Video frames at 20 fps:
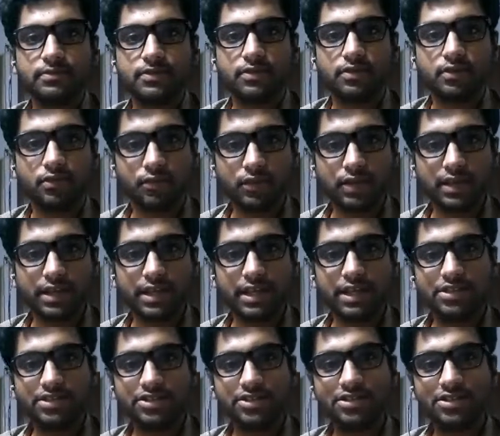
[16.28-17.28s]
So we
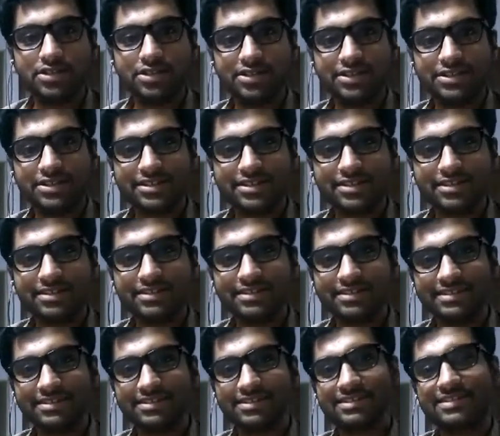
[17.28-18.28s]
engineers
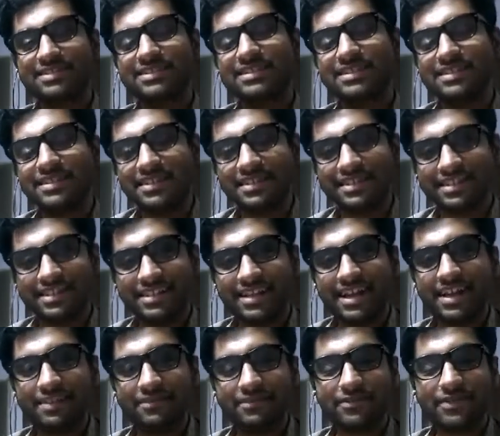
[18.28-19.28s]

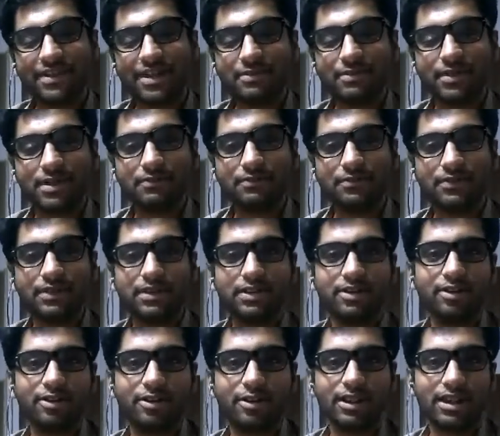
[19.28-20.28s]
have come up with
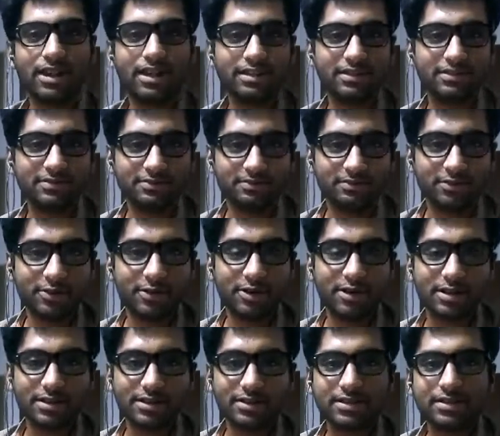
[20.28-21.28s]
all that
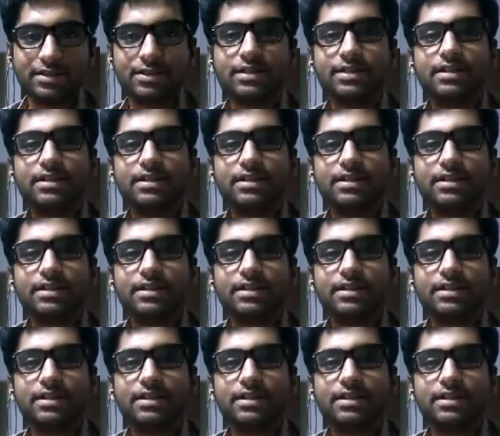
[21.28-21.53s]
products.